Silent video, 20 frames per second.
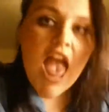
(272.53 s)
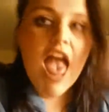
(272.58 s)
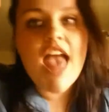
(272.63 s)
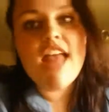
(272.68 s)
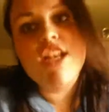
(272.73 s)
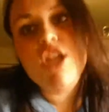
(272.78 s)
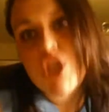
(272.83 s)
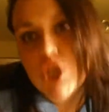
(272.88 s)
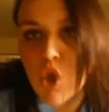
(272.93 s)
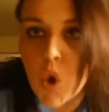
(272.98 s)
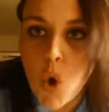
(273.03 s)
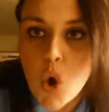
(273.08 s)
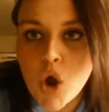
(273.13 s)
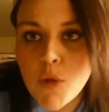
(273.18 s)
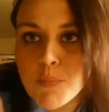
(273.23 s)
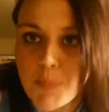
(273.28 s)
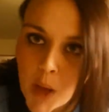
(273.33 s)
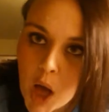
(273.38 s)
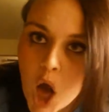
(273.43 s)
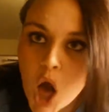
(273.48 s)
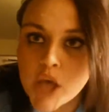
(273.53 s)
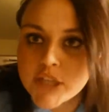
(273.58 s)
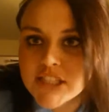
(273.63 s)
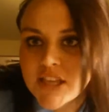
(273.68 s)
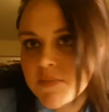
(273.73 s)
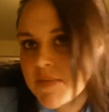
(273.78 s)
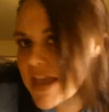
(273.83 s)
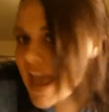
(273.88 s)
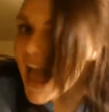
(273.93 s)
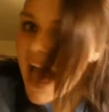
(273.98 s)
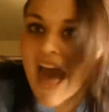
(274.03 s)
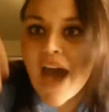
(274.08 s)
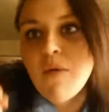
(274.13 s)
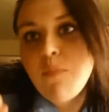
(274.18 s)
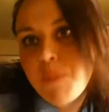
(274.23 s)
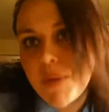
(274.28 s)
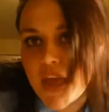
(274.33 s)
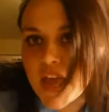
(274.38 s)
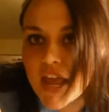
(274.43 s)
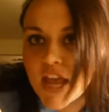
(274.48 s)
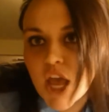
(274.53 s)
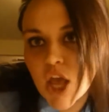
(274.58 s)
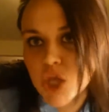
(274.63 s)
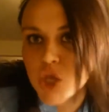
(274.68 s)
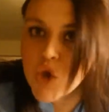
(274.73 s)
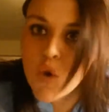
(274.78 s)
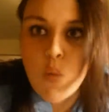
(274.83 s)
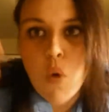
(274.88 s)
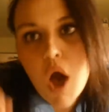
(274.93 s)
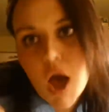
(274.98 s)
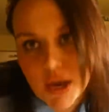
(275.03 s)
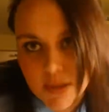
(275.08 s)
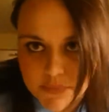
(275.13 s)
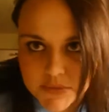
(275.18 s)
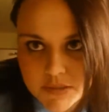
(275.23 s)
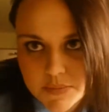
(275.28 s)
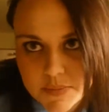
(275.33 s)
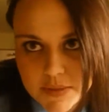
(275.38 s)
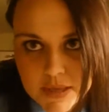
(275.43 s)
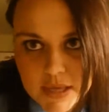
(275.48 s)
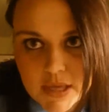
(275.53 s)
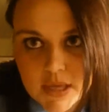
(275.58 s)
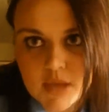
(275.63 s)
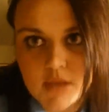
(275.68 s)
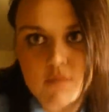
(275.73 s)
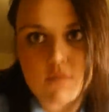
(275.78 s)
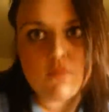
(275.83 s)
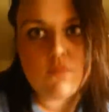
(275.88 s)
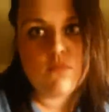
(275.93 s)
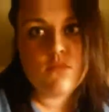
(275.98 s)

and your balls can be how big you want them to be.